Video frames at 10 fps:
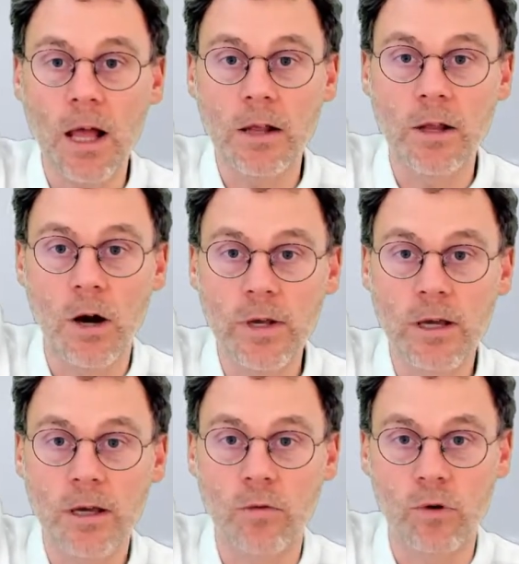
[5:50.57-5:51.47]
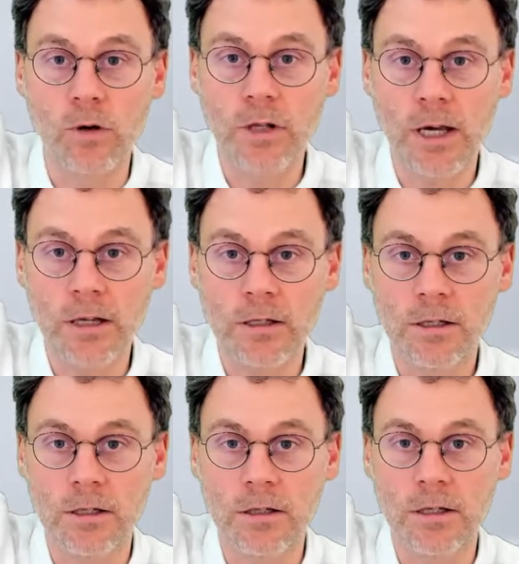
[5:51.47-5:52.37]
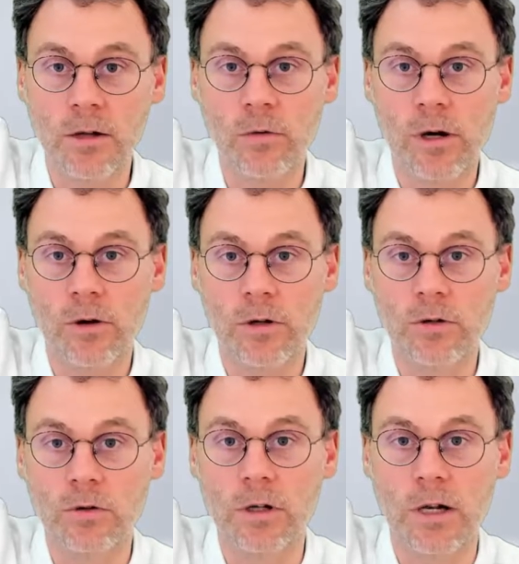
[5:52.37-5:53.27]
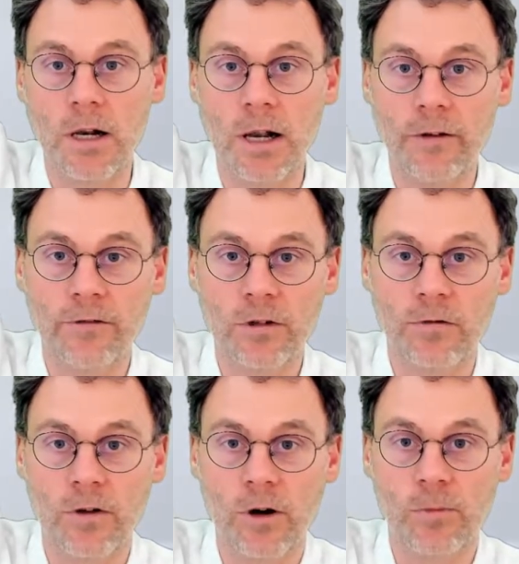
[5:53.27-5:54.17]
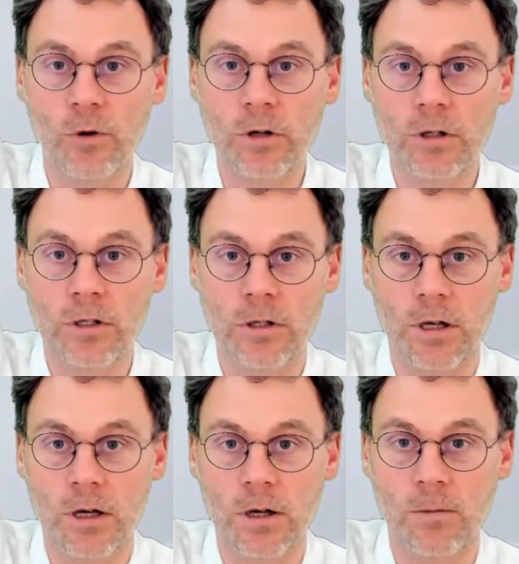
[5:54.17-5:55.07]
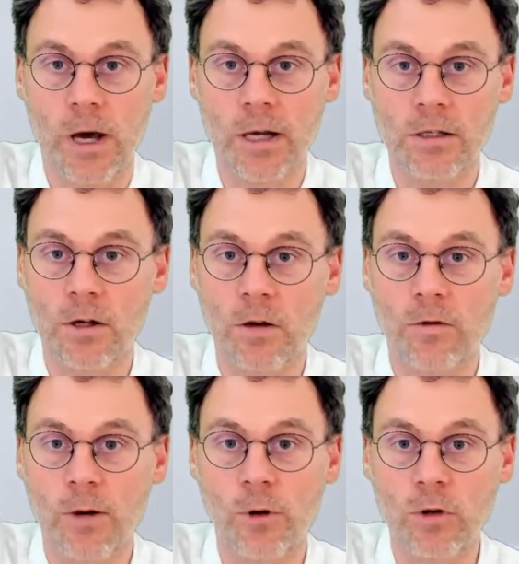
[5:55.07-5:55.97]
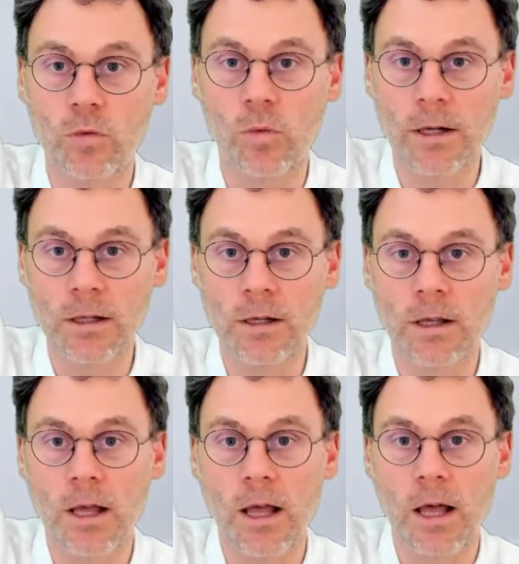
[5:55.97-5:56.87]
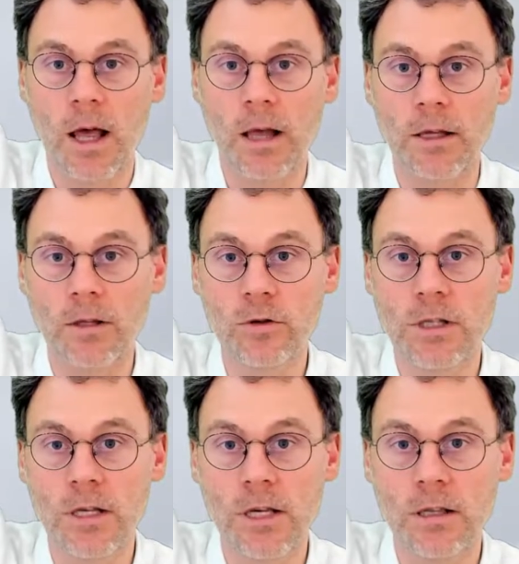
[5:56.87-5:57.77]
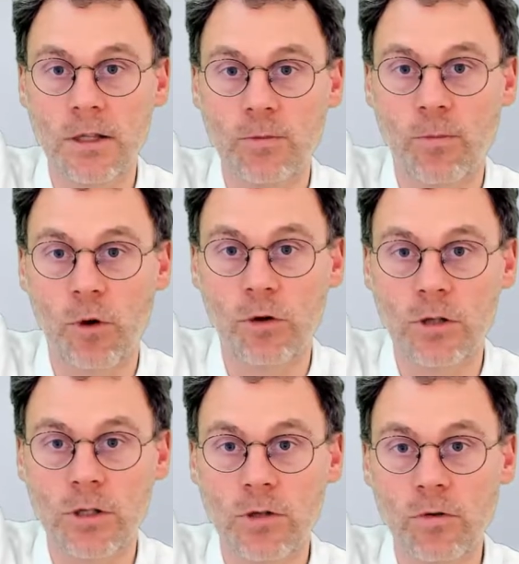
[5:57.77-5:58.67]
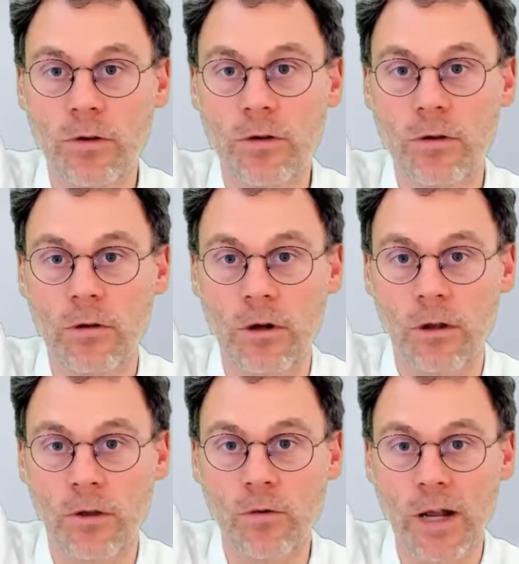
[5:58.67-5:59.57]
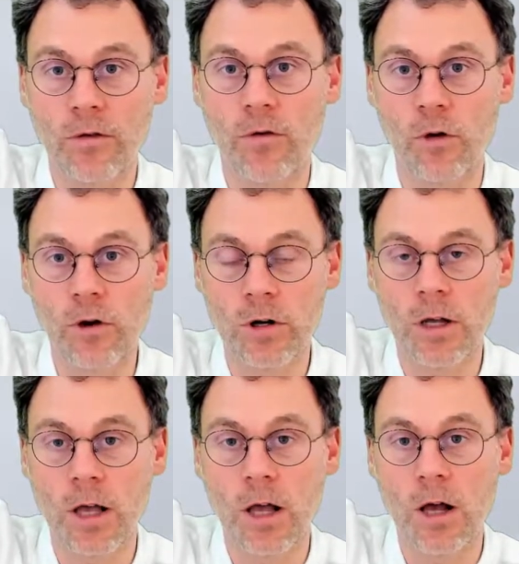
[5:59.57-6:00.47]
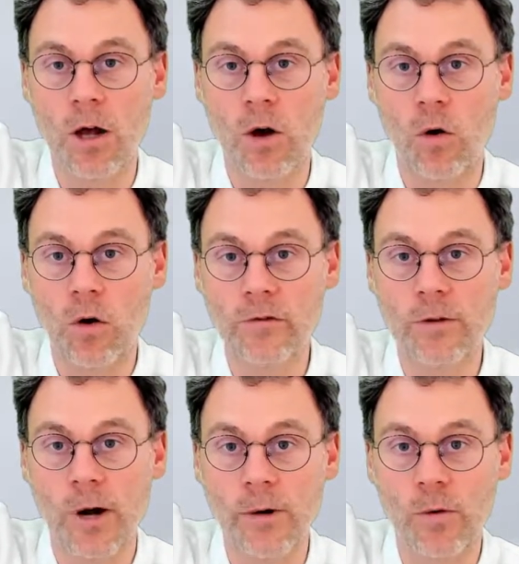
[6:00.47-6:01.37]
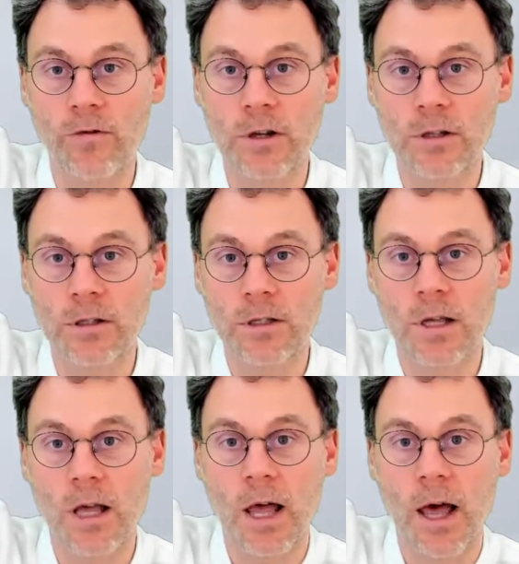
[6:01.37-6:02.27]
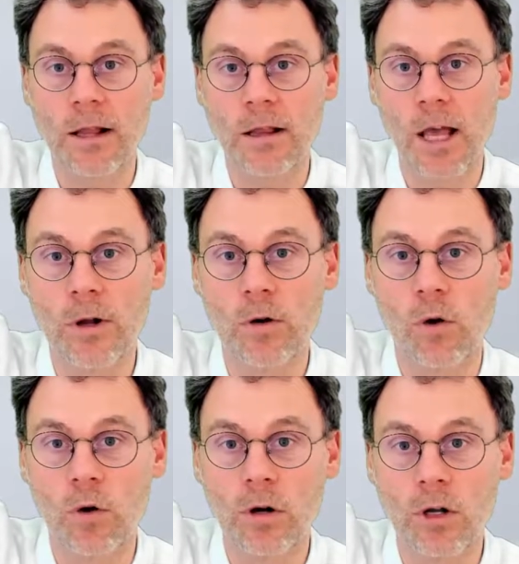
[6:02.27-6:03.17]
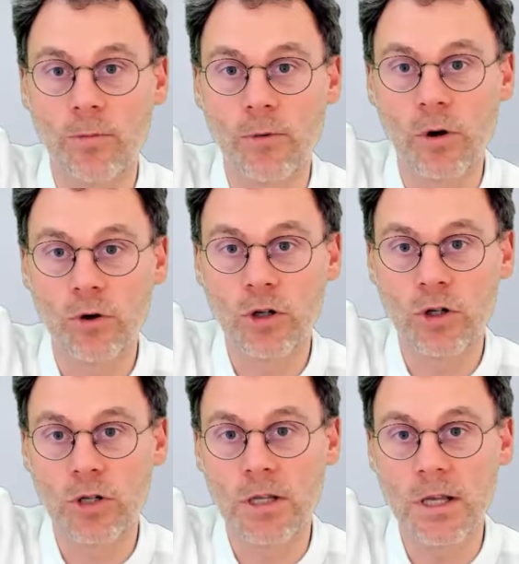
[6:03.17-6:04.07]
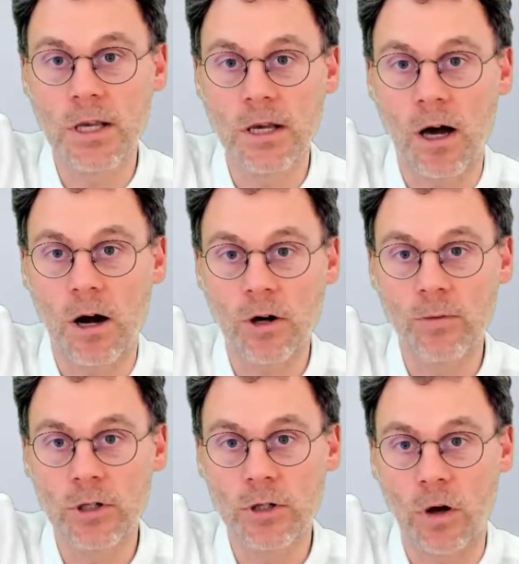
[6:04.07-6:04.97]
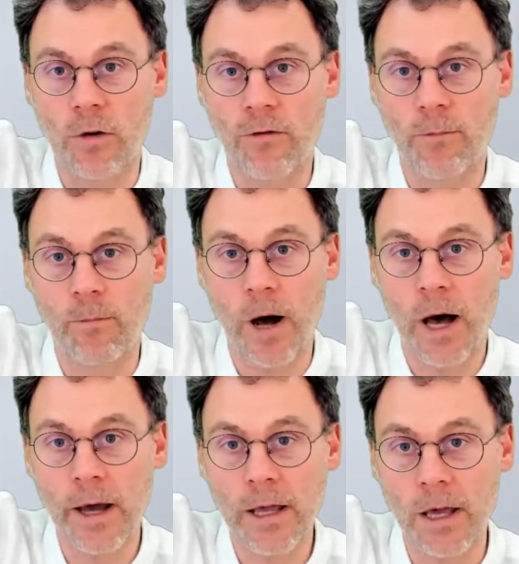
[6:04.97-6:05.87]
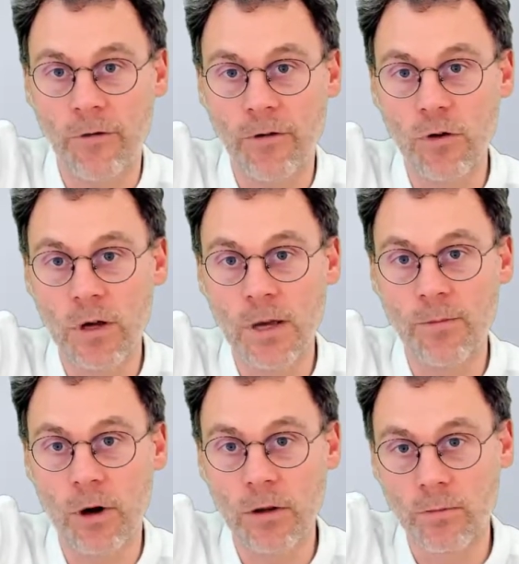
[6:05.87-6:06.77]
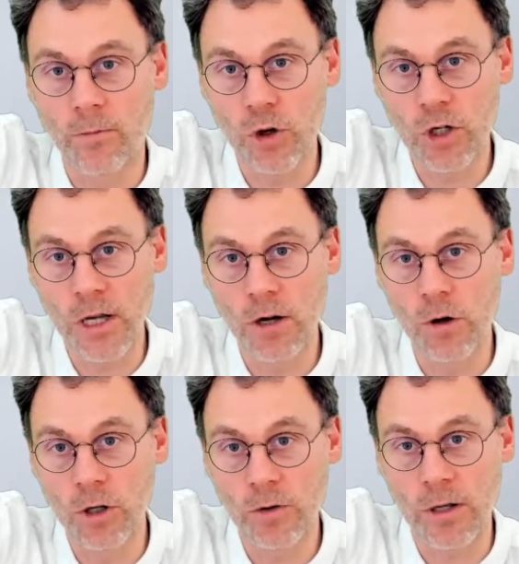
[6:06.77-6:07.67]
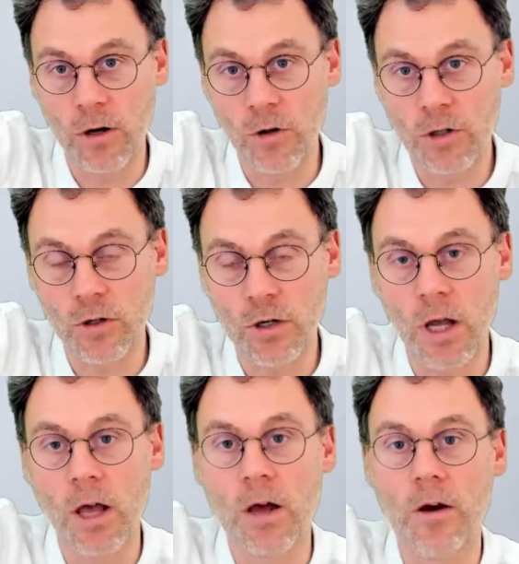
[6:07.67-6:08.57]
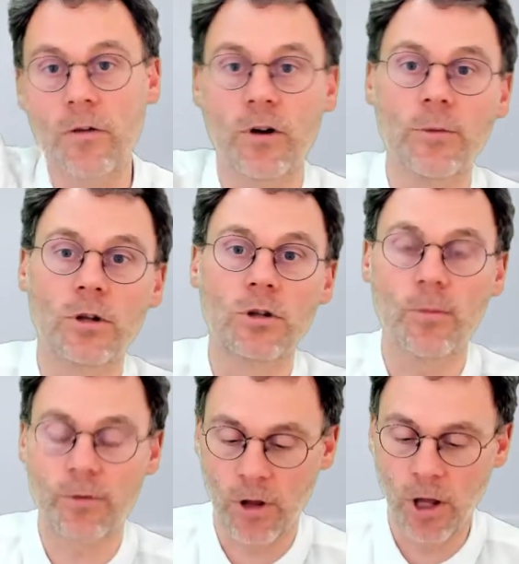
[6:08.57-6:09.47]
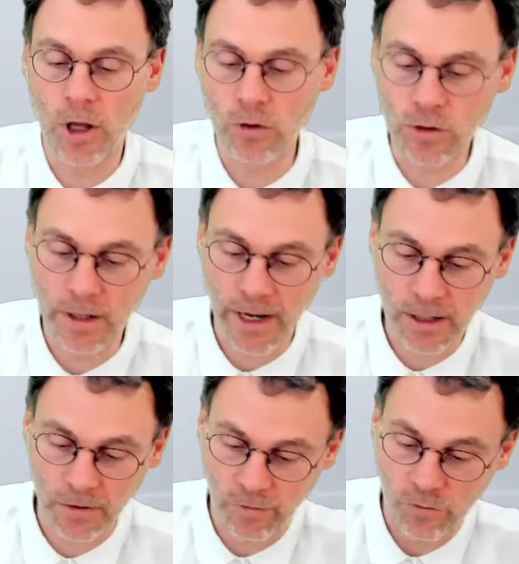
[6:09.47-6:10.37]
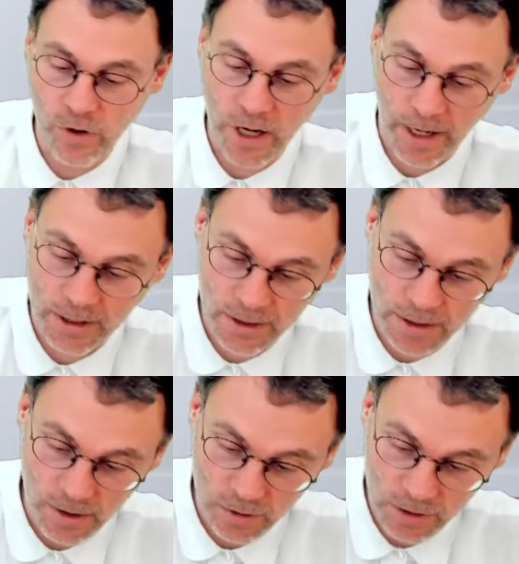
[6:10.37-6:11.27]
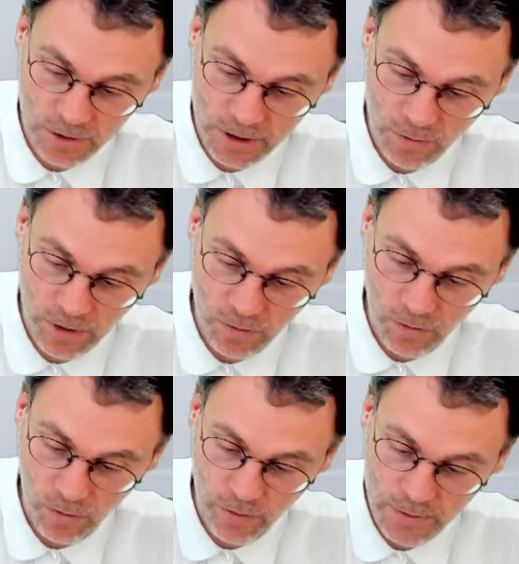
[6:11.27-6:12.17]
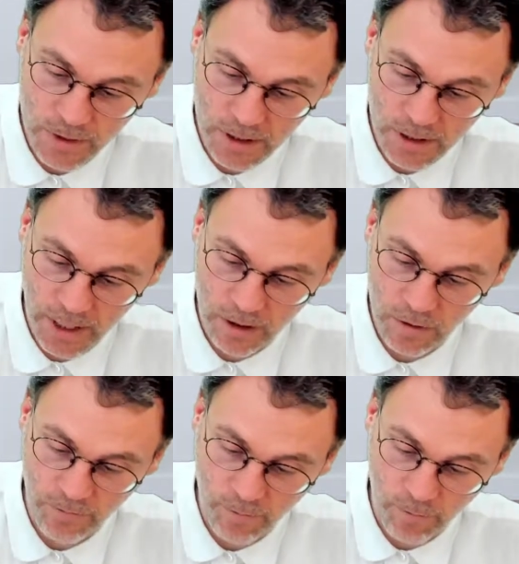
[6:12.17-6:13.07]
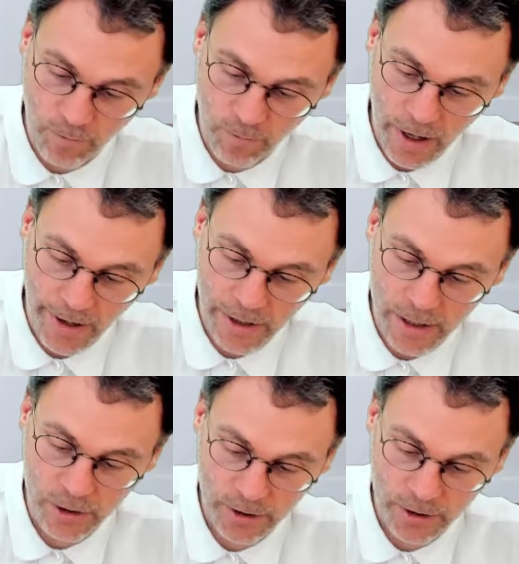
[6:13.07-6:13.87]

Now we rotate until we're to the left of our point, minus of our point 1. And then you see that points 2, 3, and 4, all of them are equivalent, and they all approach the argument of pi if you keep on pushing closer and closer from the top to the negative real axis here. So this will always be an angle of pi here.